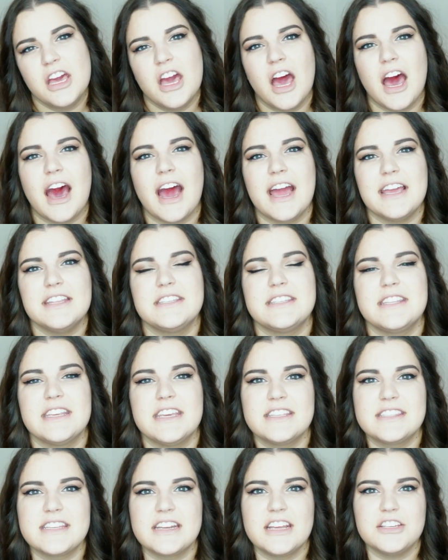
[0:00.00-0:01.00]
hides
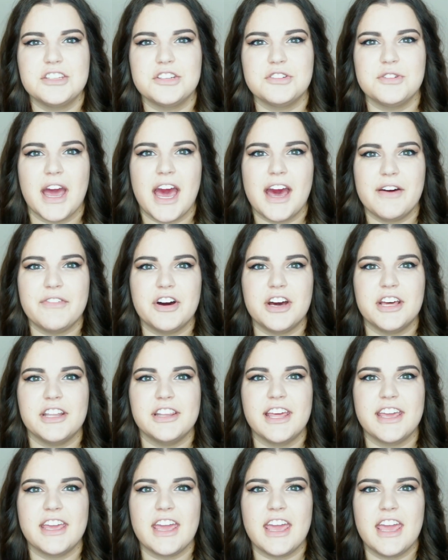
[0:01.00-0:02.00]
things, and I do have
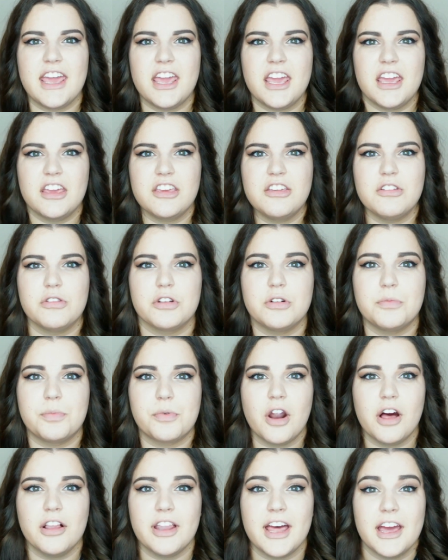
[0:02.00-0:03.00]
on like a cute little
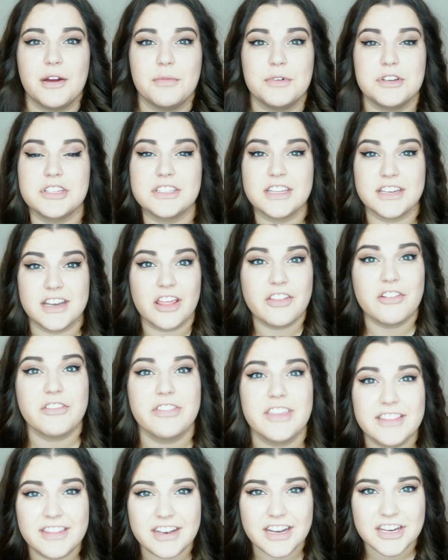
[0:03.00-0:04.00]
bralette, which is another
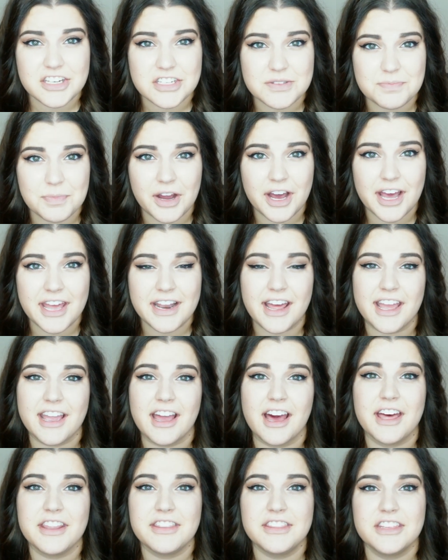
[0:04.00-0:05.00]
thing that I just bought. I
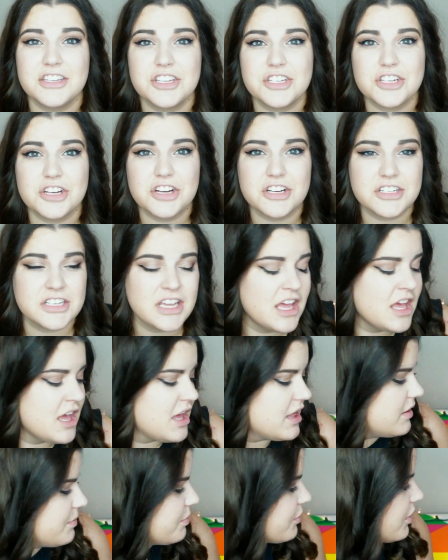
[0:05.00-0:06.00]
got this shirt,
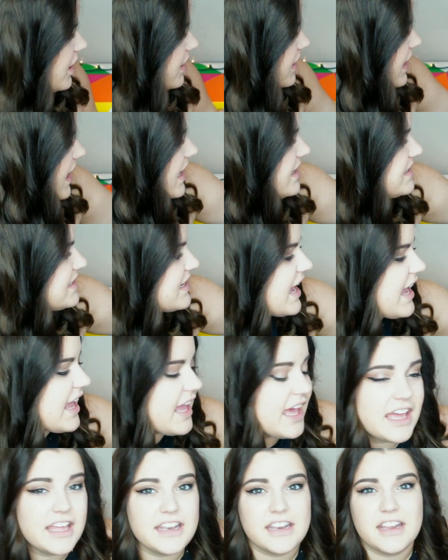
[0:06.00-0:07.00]
the bralette,
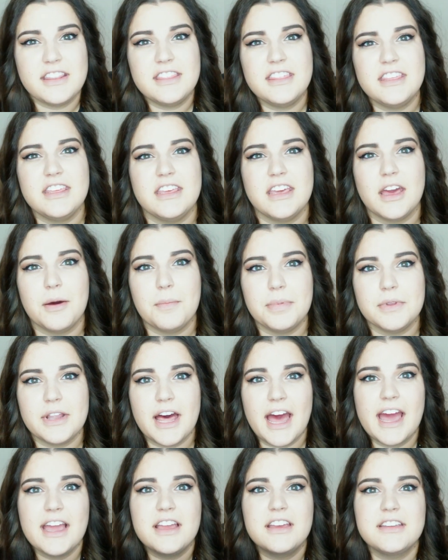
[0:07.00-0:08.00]
and the
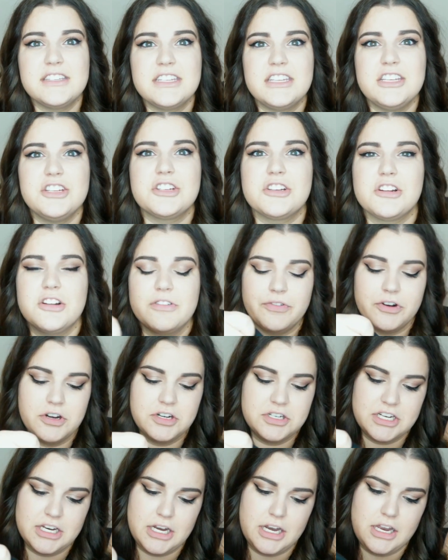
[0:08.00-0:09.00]
black t-shirt
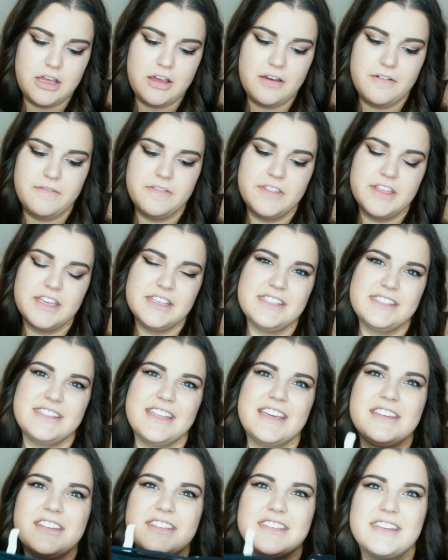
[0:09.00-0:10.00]
version of this
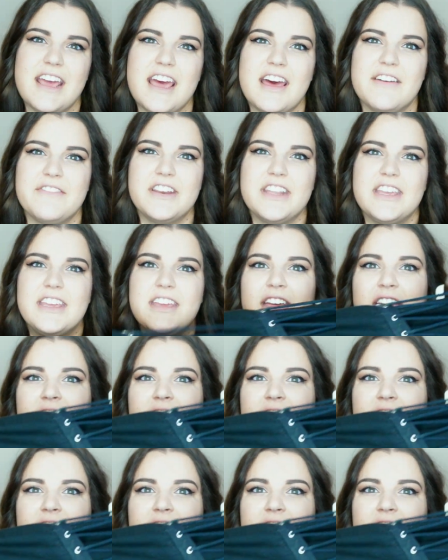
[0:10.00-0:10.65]
that doesn't have any